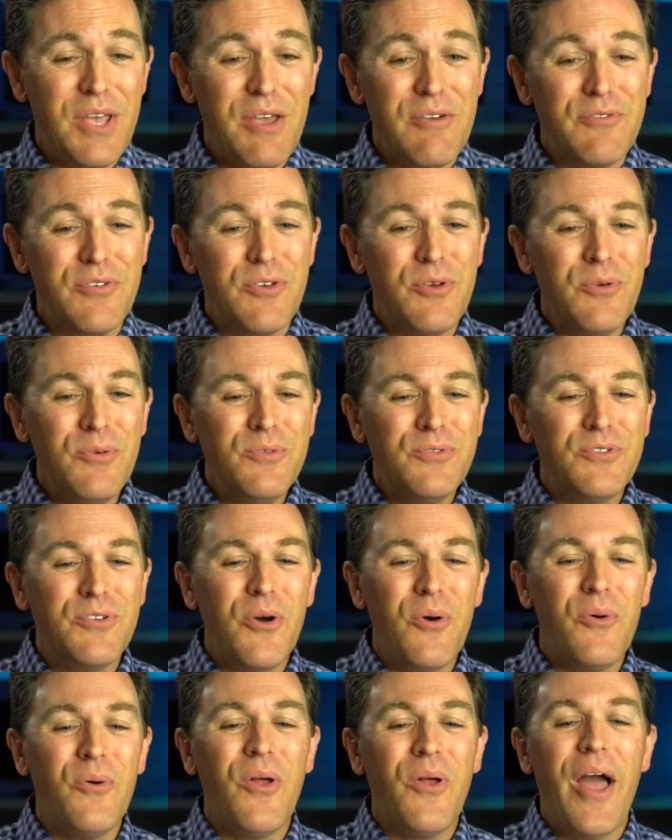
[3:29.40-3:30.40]
If you
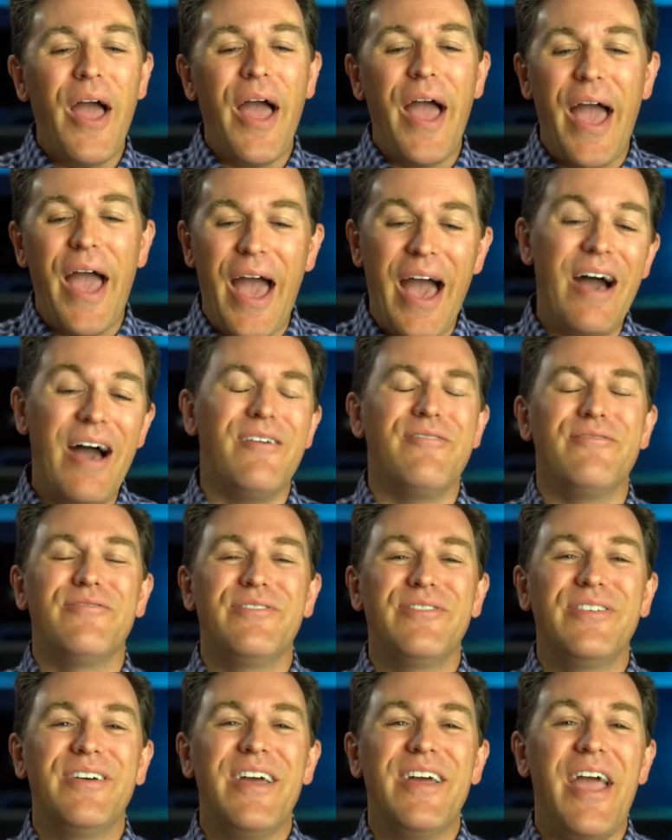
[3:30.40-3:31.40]
don't have
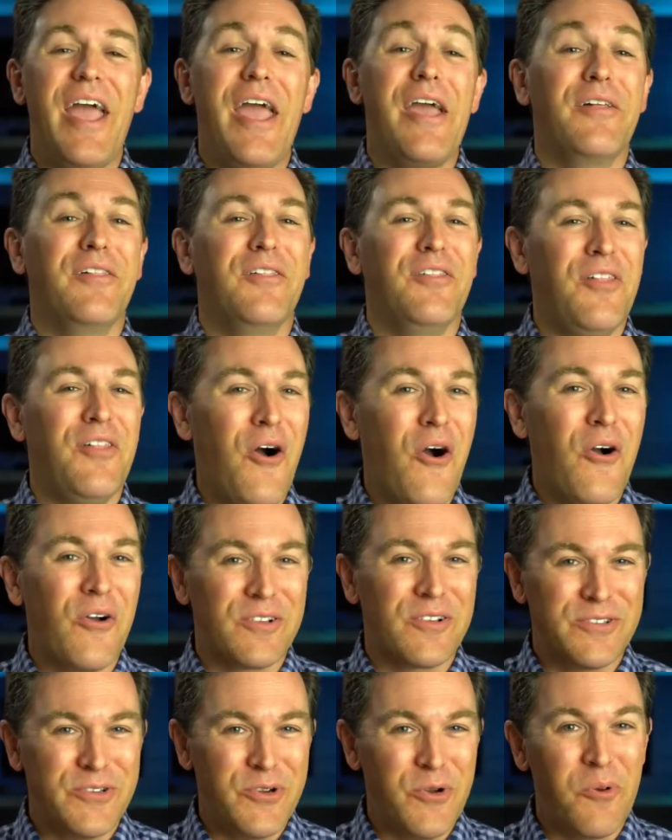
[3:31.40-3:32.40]
a
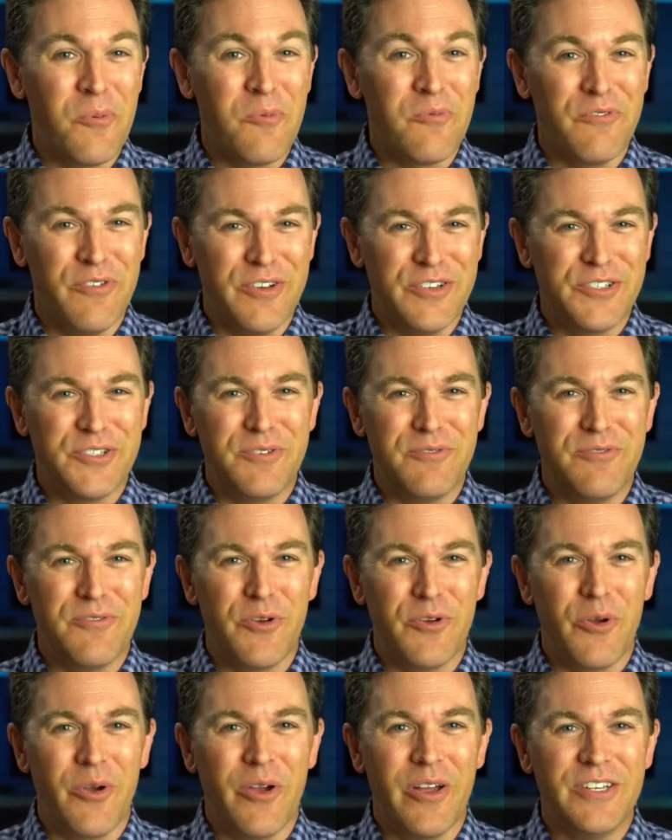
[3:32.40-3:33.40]
long-term vision for
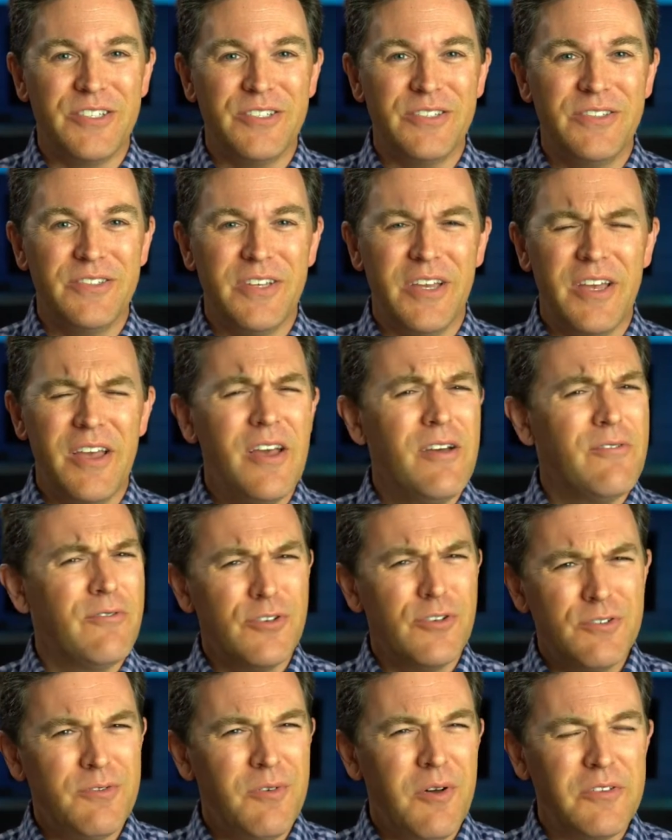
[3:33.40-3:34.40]
your agency,
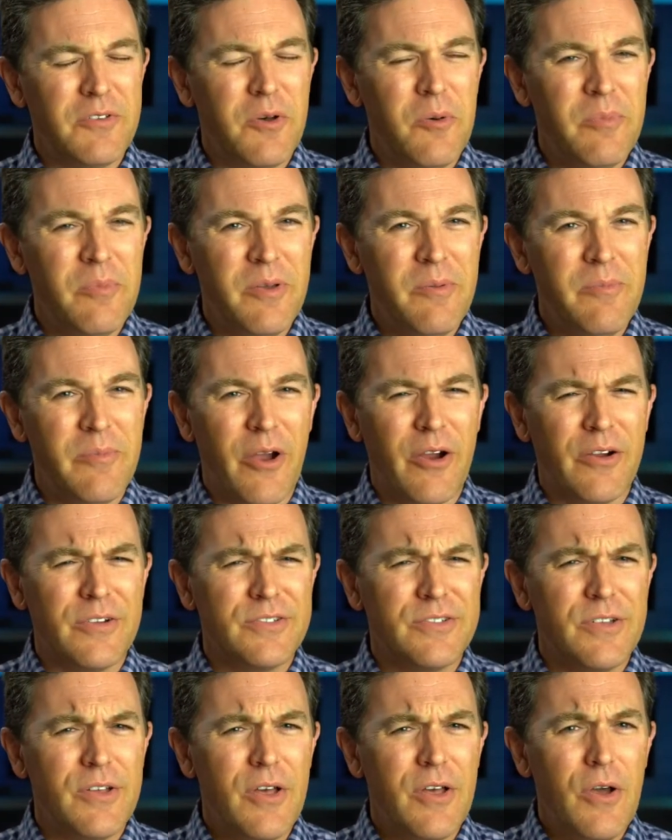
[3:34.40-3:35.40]
first of all, don't be
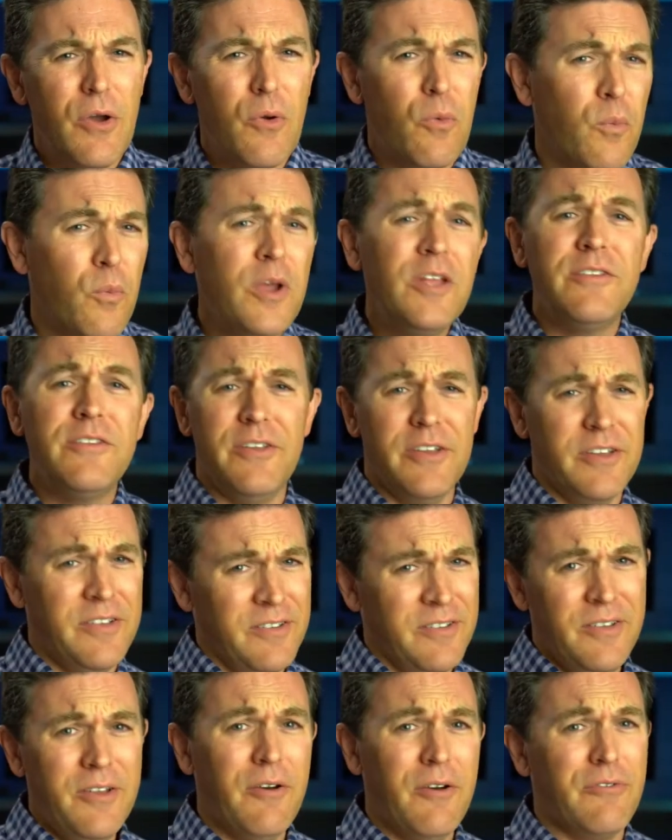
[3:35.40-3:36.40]
embarrassed. We
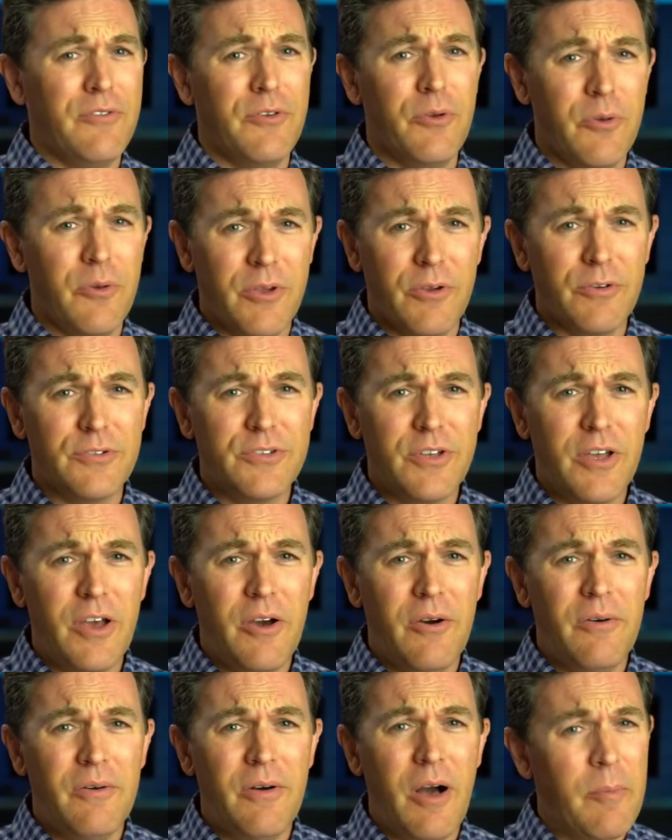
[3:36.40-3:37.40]
didn't a few years
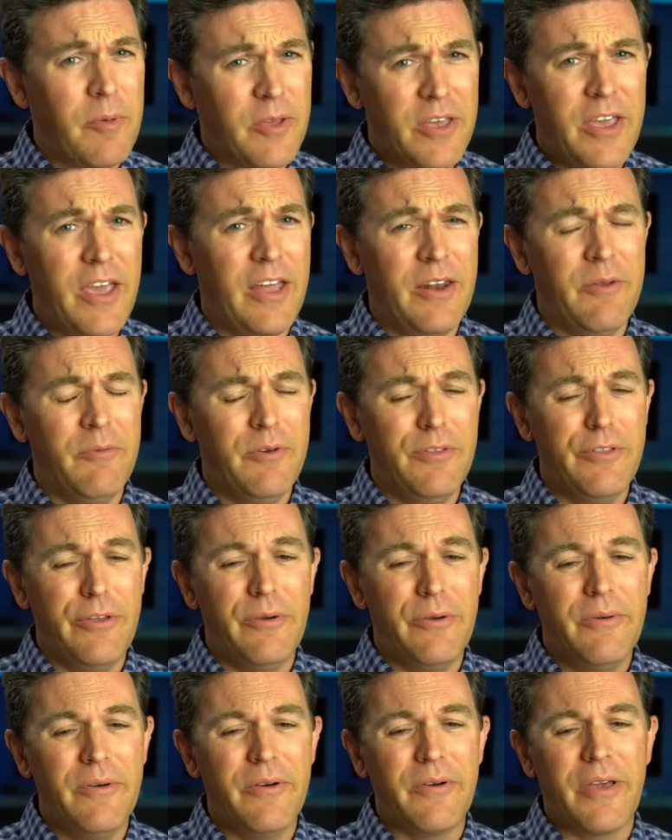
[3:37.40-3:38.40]
ago. I'll be candid with
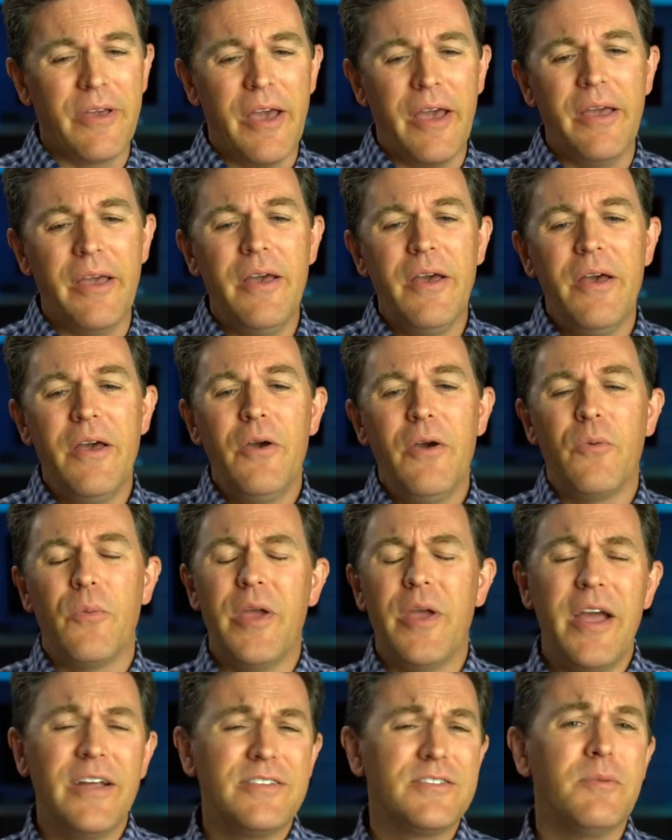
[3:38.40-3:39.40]
you, okay?
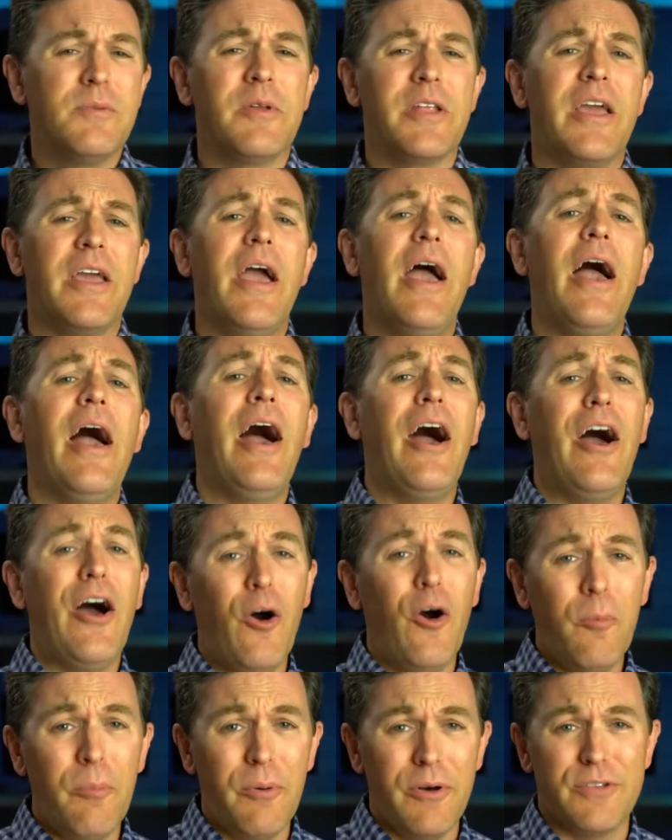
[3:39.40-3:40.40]
We had somebody
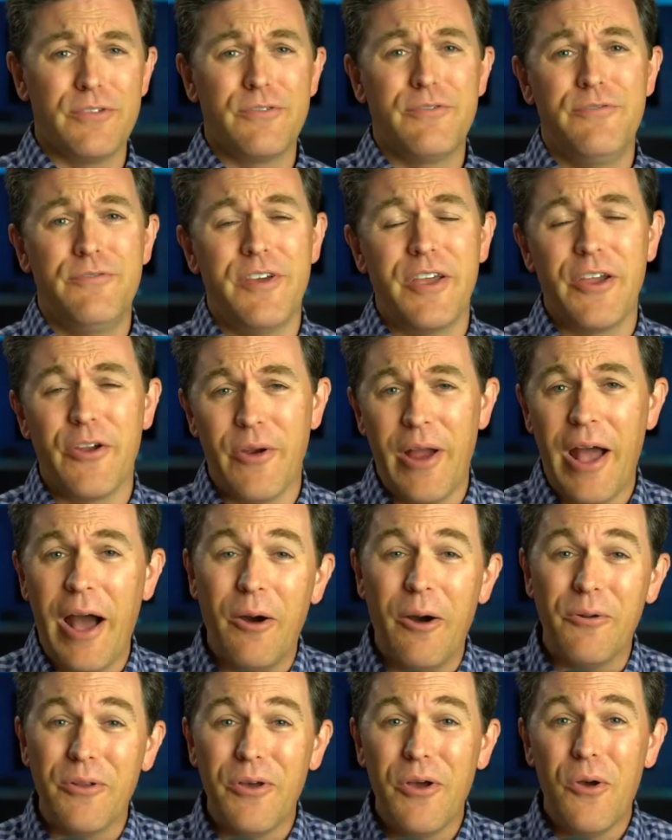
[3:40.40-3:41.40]
help us figure
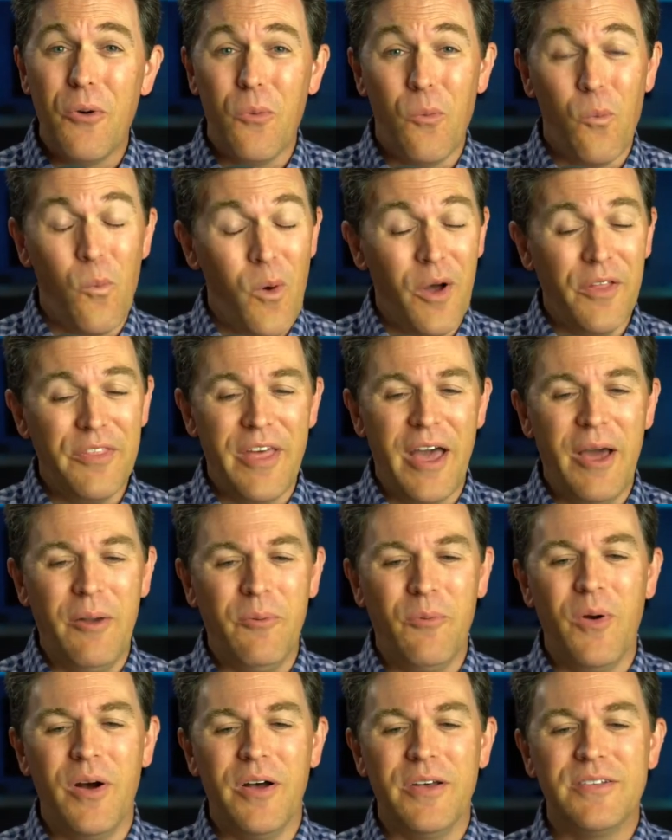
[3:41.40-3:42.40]
out what that
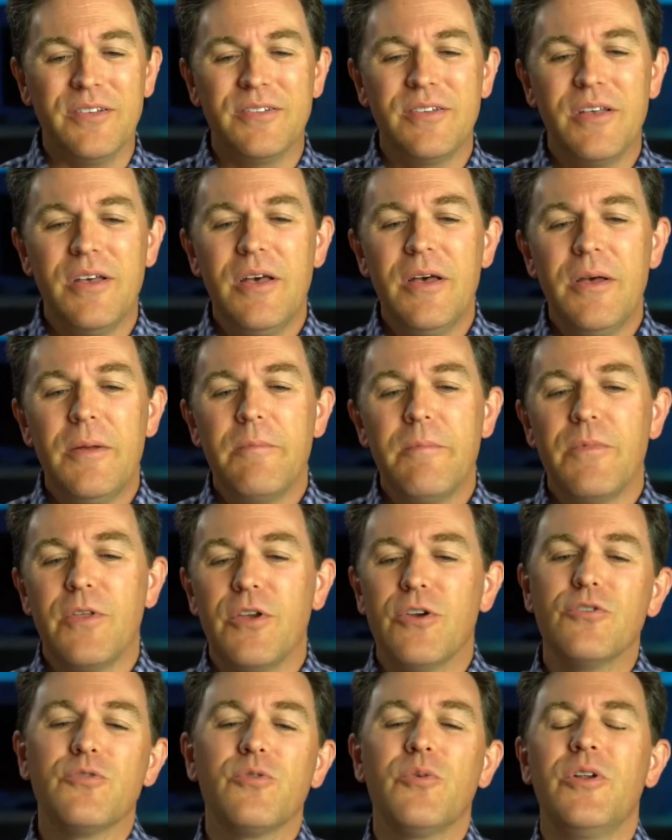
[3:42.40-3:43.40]
was.
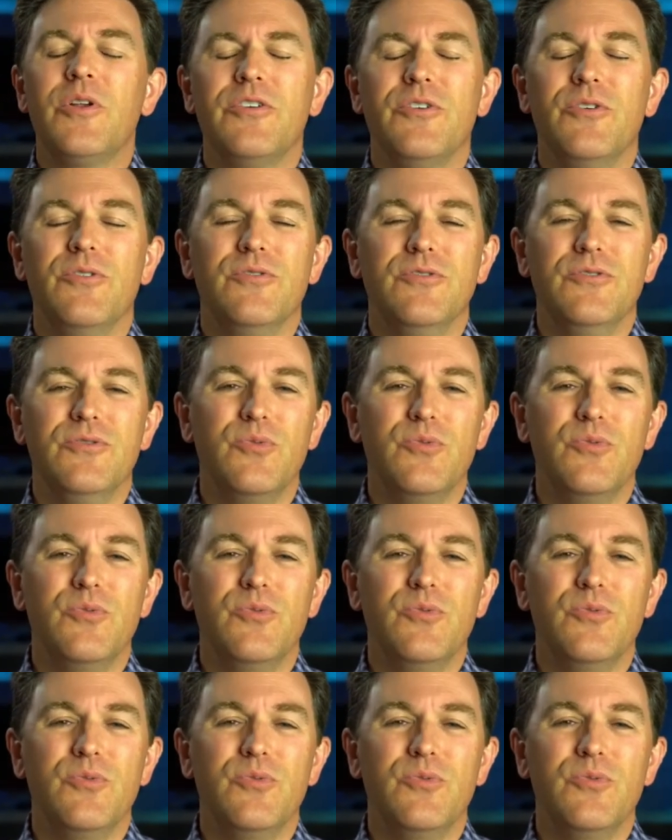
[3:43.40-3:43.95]
Here's what you